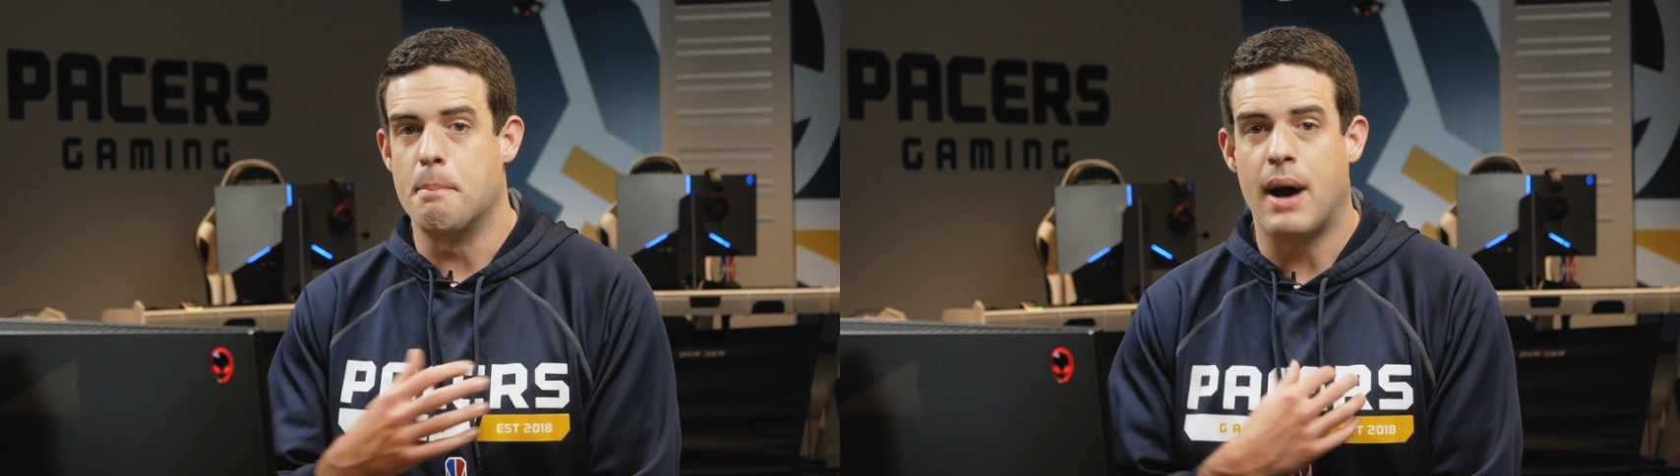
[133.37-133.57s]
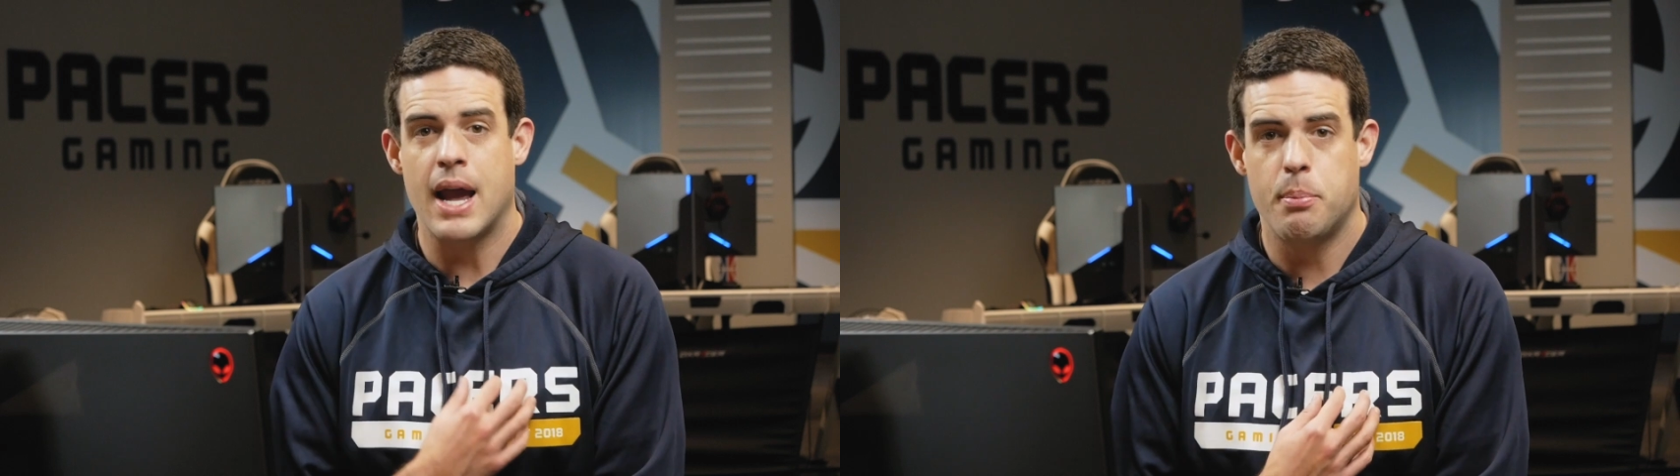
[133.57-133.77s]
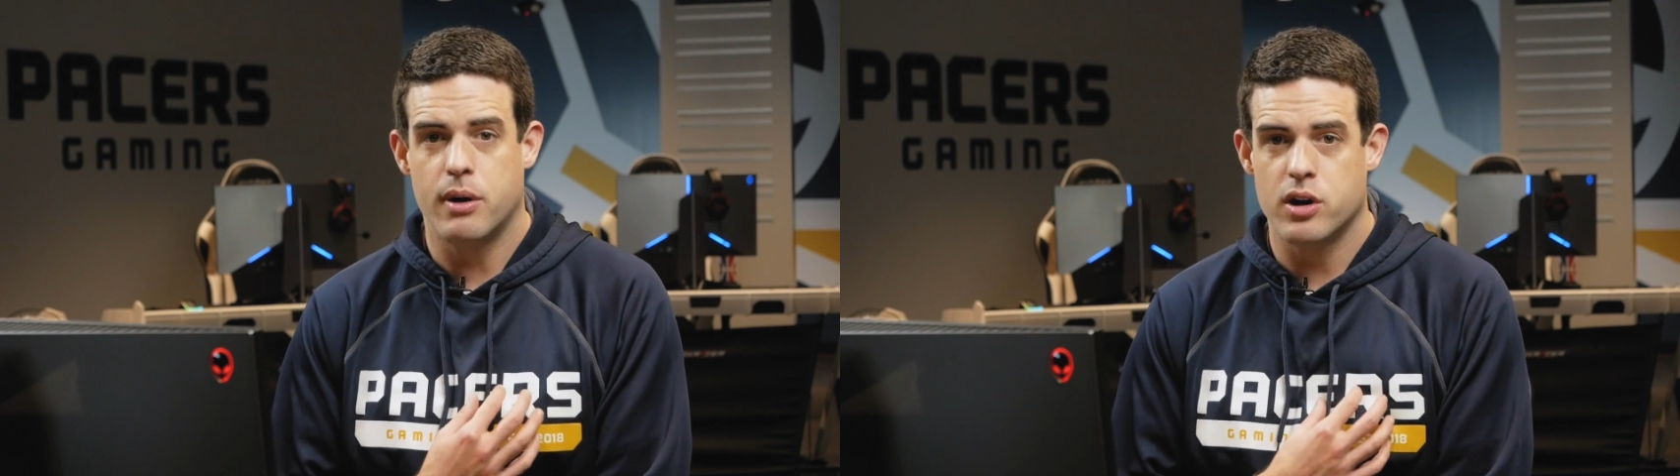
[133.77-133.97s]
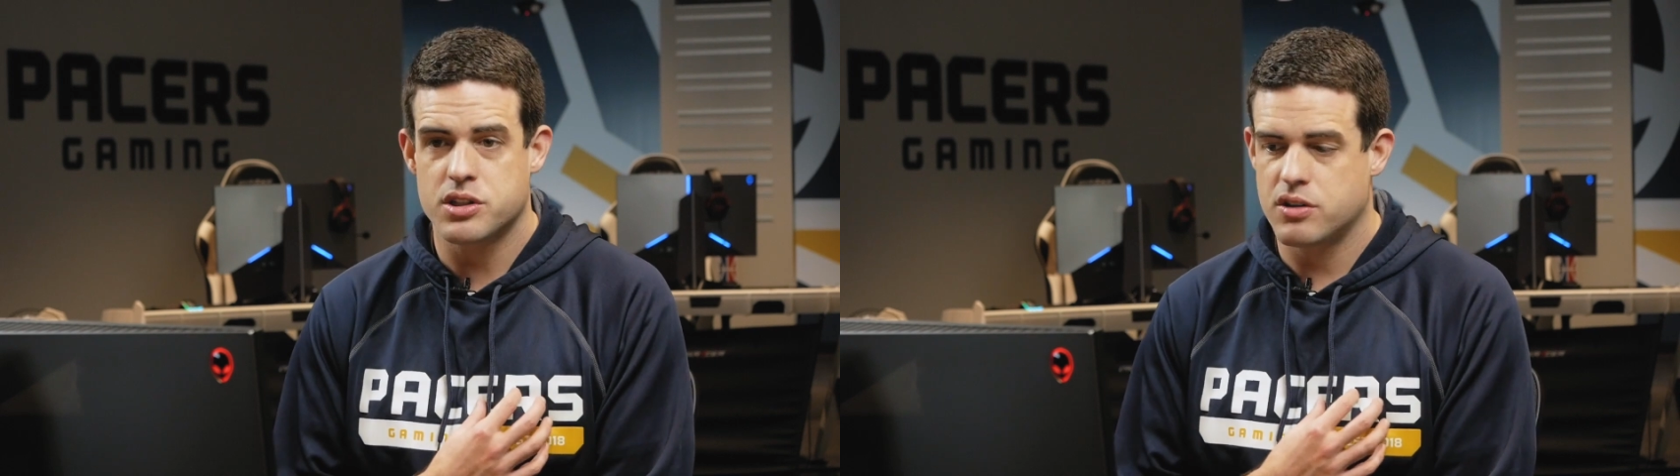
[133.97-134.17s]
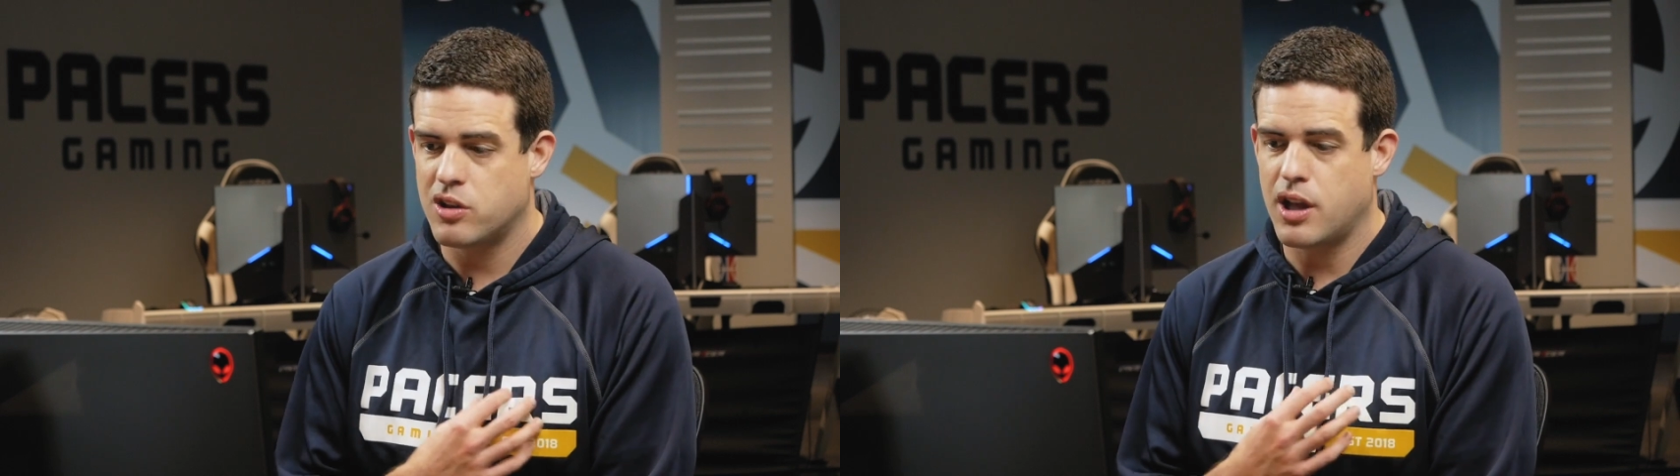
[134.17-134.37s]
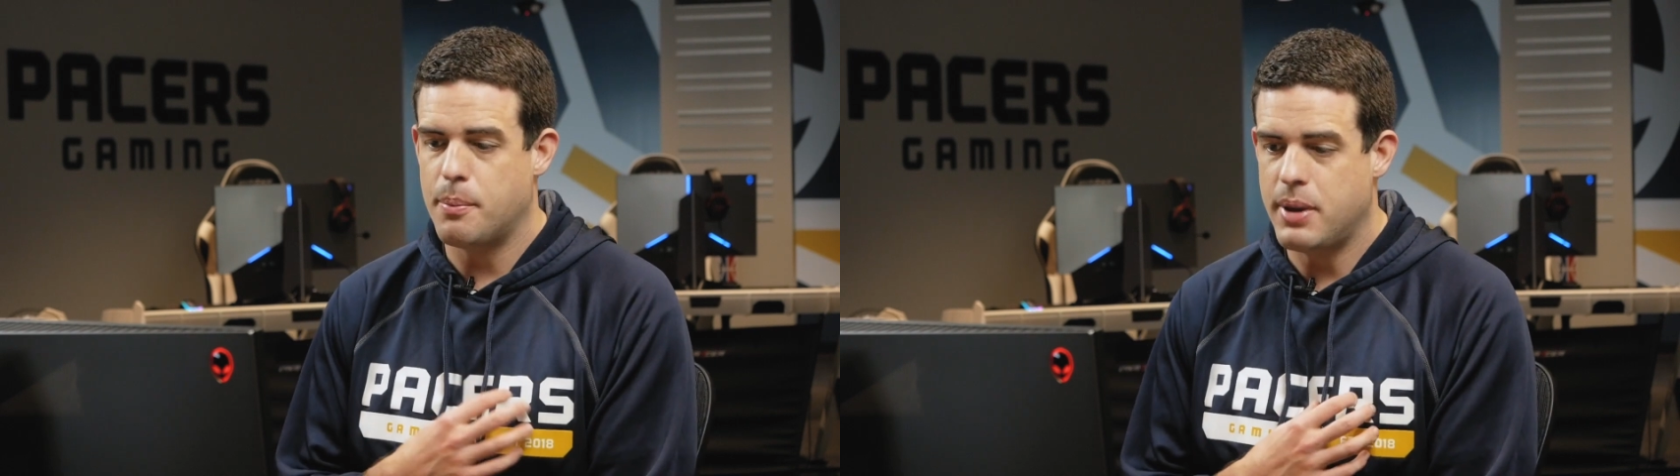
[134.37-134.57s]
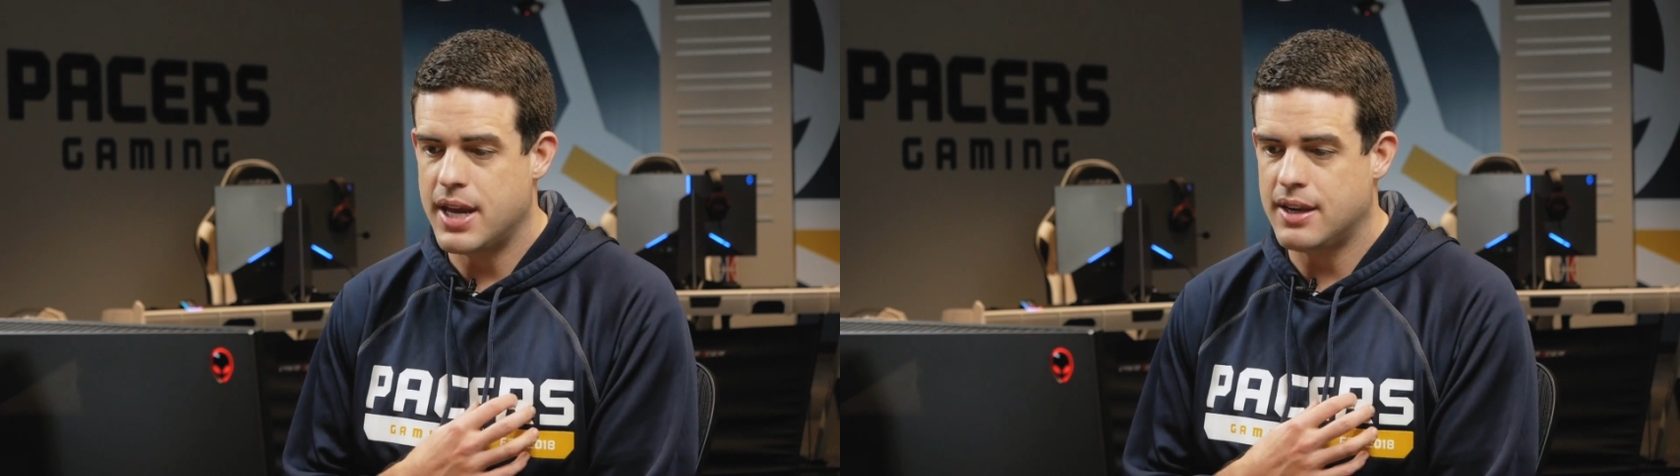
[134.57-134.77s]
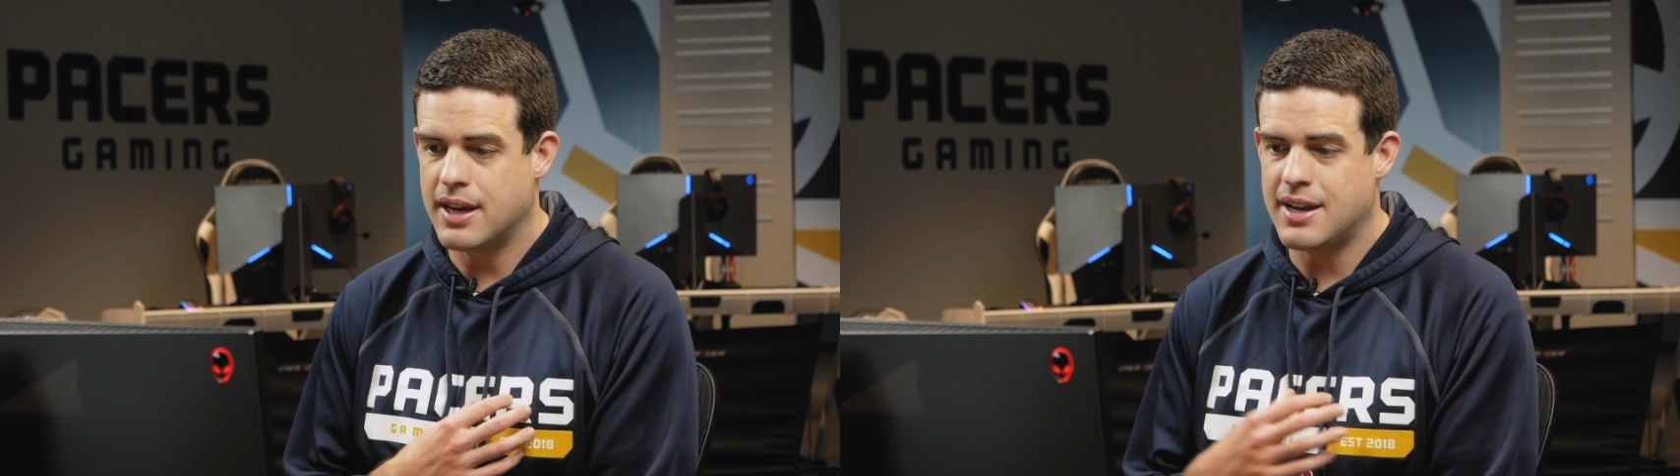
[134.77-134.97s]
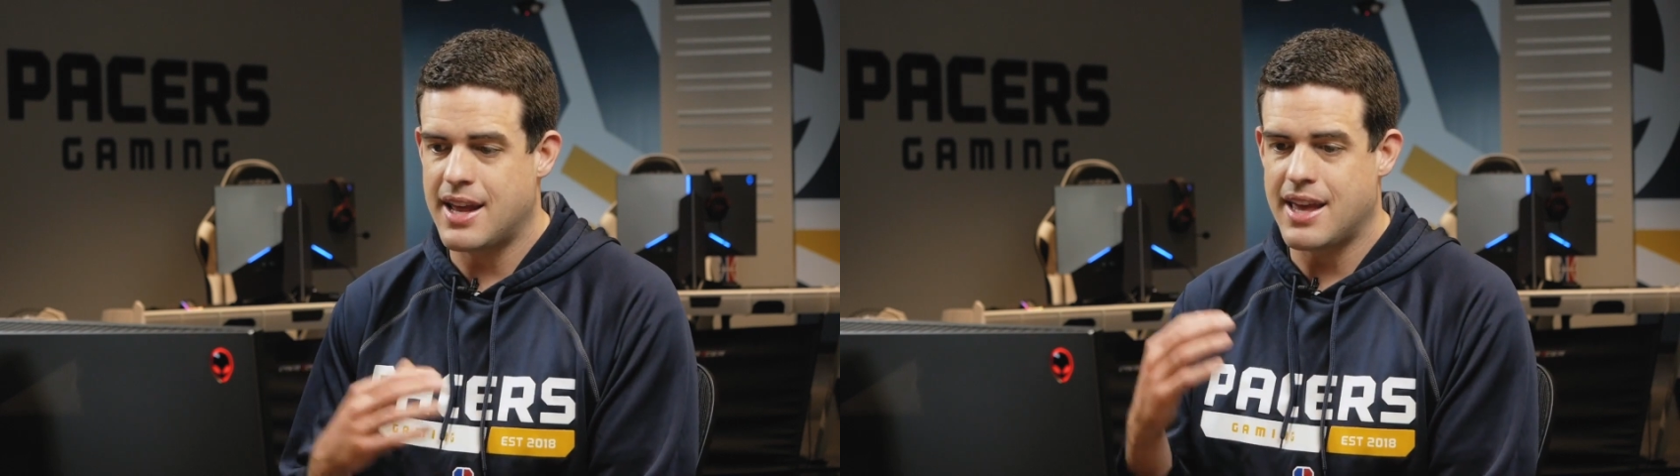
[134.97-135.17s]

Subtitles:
my personal opinion,